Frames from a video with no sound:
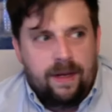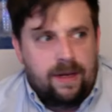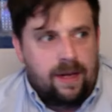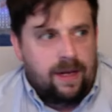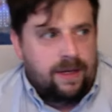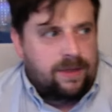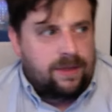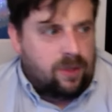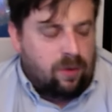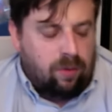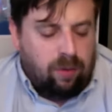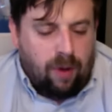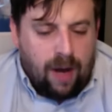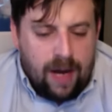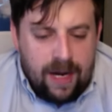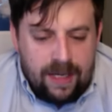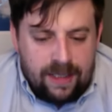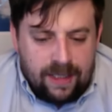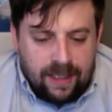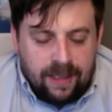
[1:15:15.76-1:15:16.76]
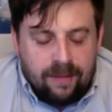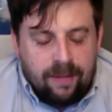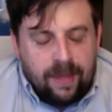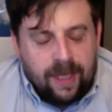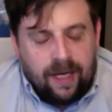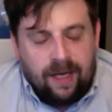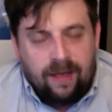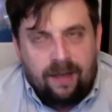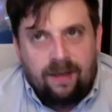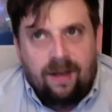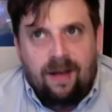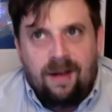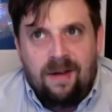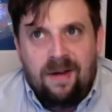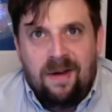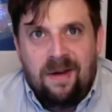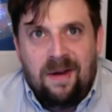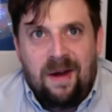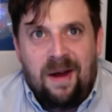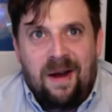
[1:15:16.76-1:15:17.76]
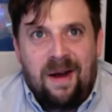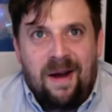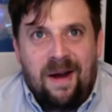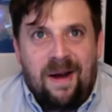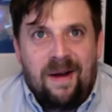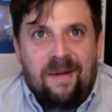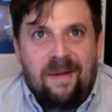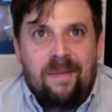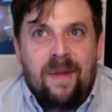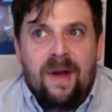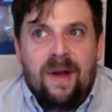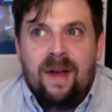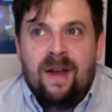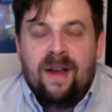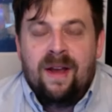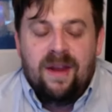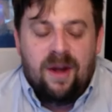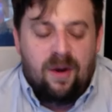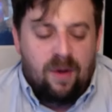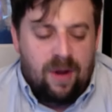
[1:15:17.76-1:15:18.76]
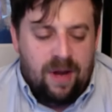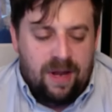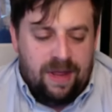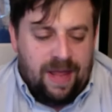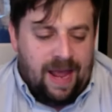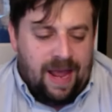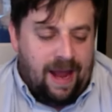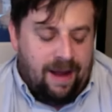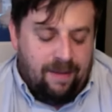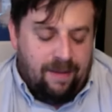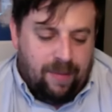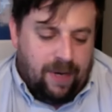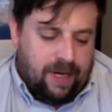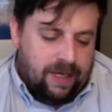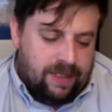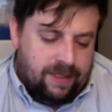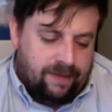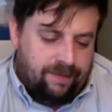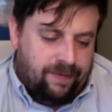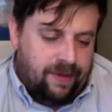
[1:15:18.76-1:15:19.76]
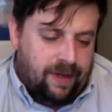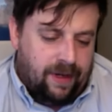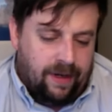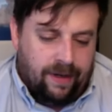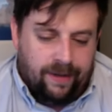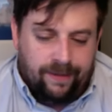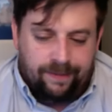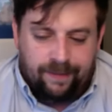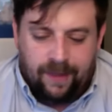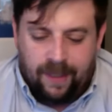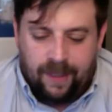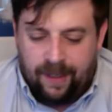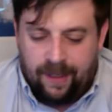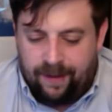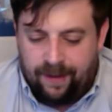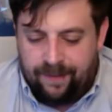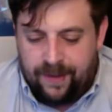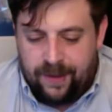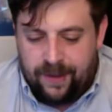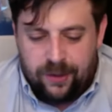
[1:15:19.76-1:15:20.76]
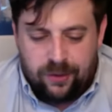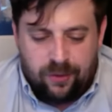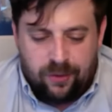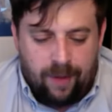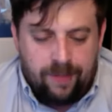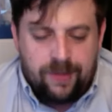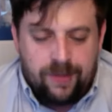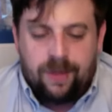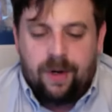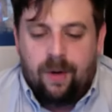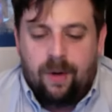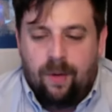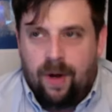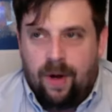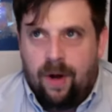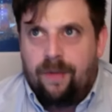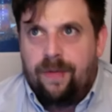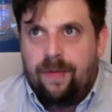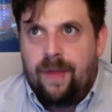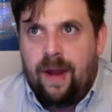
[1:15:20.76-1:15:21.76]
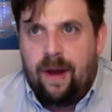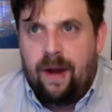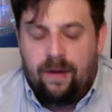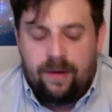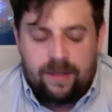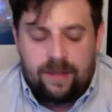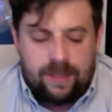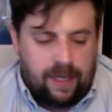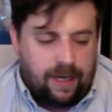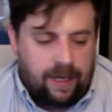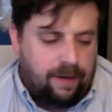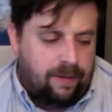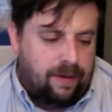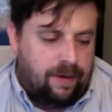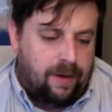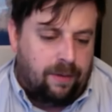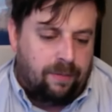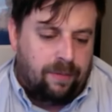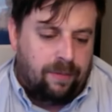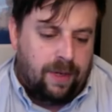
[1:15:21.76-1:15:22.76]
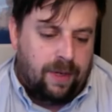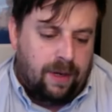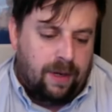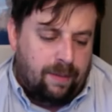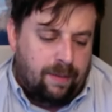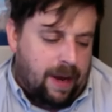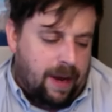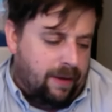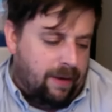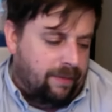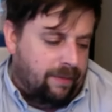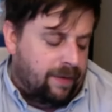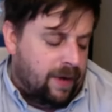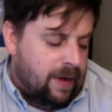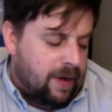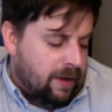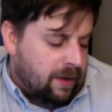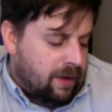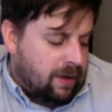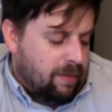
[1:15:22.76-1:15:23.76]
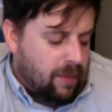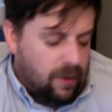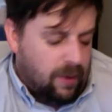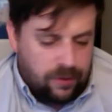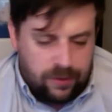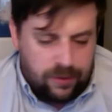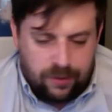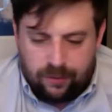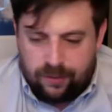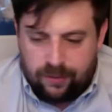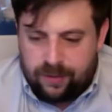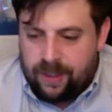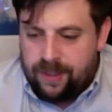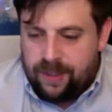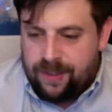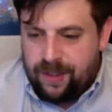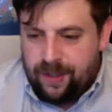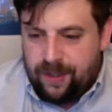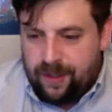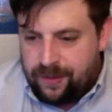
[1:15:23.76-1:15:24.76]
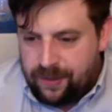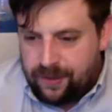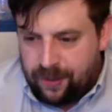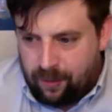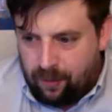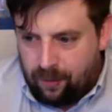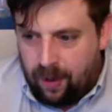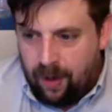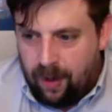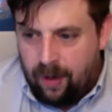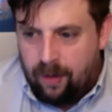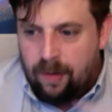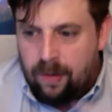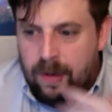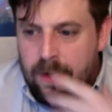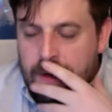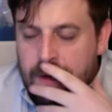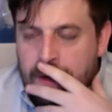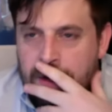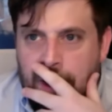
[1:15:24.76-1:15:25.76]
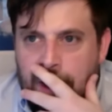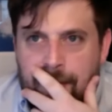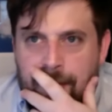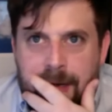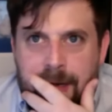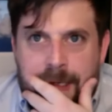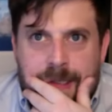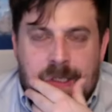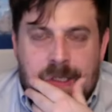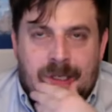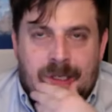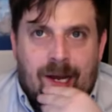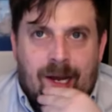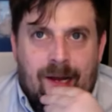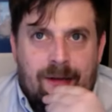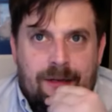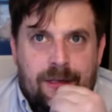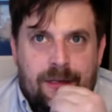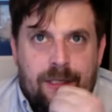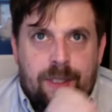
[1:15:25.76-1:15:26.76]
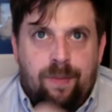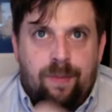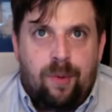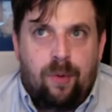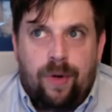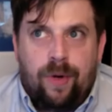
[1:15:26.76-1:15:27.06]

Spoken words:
crazy to me. you know, that, and because of the disruption going on there, it's like, you know, the amount of commercials continues to grow. I mean, it's just got to this point